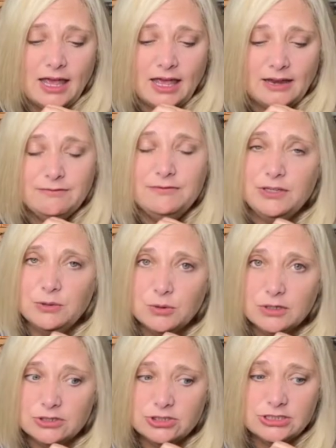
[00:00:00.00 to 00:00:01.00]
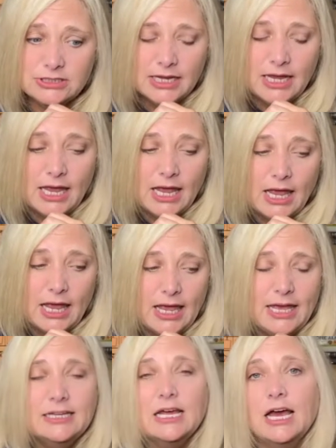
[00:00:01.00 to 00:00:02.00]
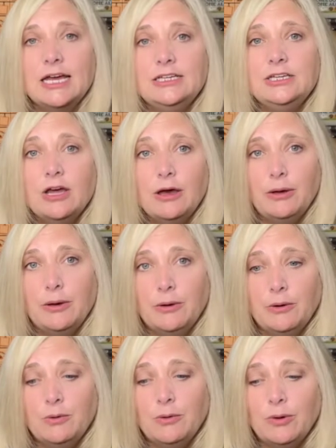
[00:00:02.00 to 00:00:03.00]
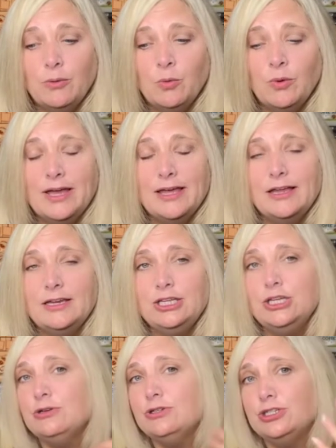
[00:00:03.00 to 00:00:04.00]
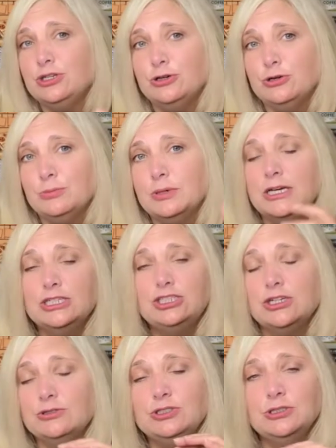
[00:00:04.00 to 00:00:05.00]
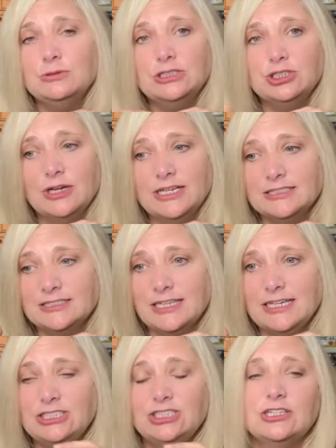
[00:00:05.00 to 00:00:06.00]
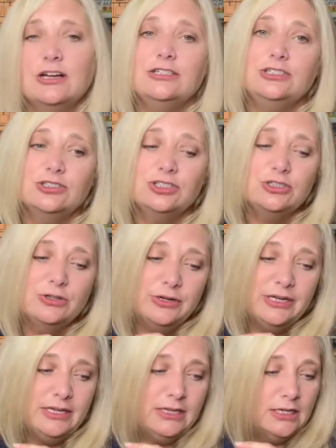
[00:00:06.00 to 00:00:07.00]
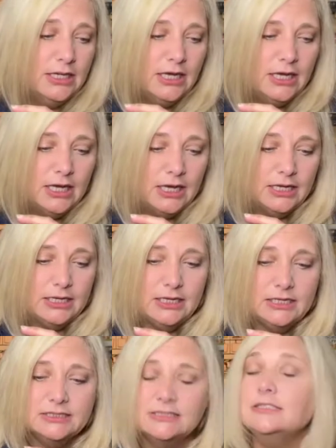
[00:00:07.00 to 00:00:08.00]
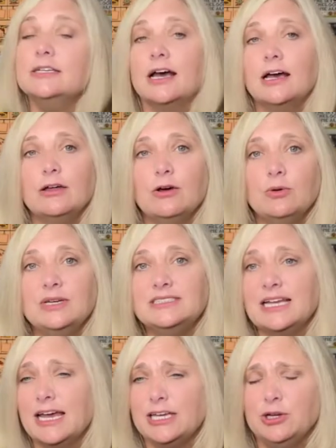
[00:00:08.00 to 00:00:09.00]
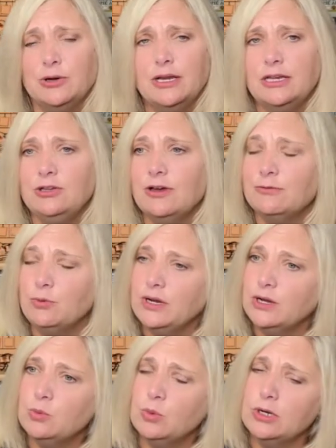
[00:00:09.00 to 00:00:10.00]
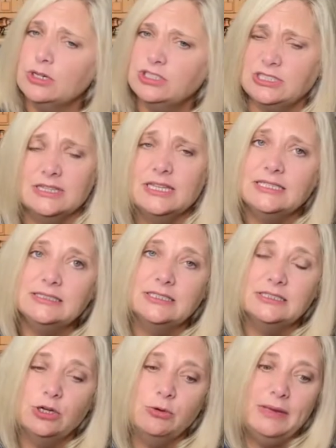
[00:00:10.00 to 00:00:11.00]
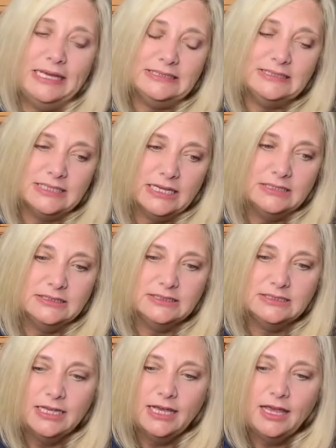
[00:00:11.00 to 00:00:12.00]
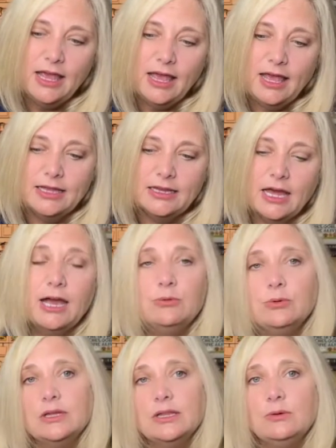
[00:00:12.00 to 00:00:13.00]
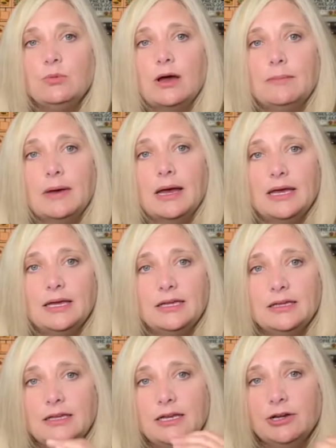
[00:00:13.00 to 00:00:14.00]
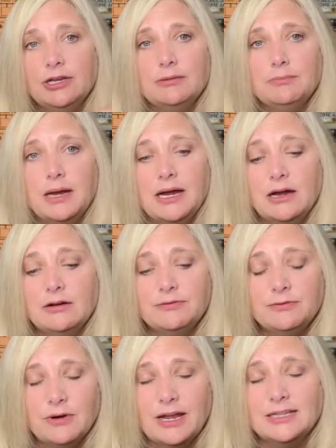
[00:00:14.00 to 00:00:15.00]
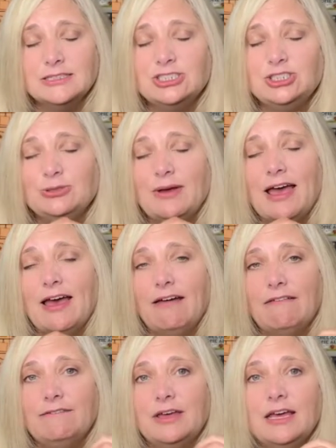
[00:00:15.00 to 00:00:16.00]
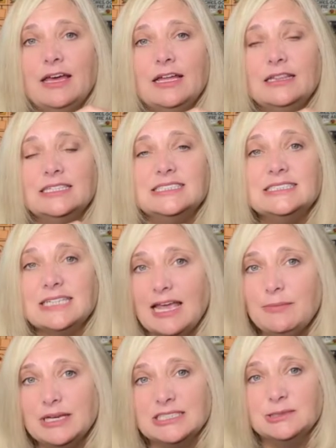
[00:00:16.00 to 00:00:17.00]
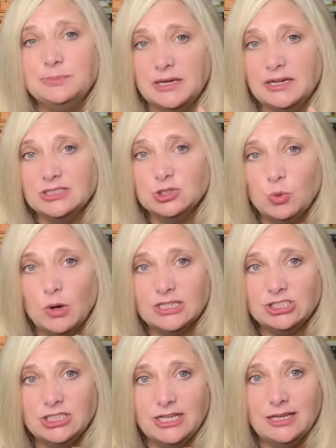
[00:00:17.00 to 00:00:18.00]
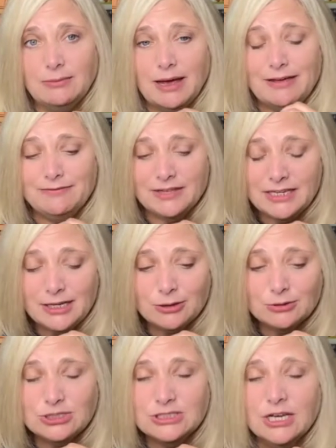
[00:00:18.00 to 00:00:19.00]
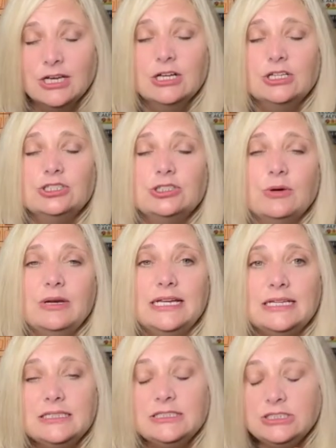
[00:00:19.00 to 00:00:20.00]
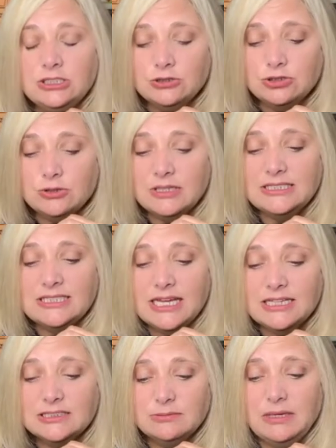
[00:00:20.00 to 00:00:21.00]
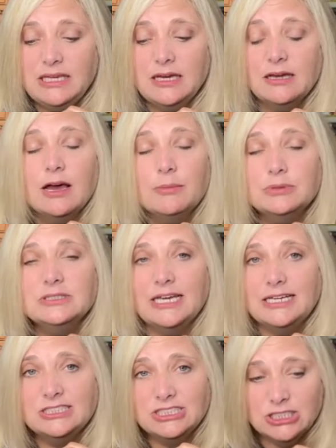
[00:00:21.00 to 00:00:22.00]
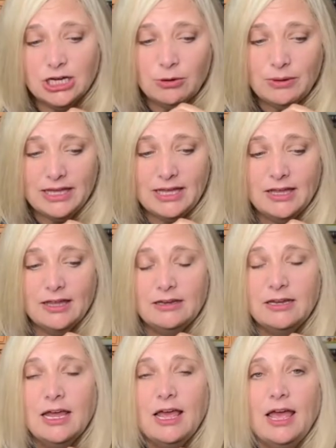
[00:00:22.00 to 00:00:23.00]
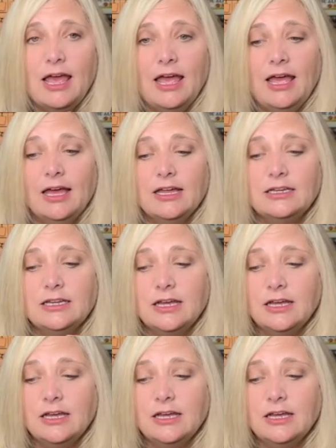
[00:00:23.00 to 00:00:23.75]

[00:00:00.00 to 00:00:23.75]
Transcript: and viewers, and I know when YouTube shows you a translation on your screen, it is not always accurate, and you have weird words and things that don't make sense. And I really want my hearing impaired friends to have the same experience watching my videos. So it usually takes me a couple days to go in and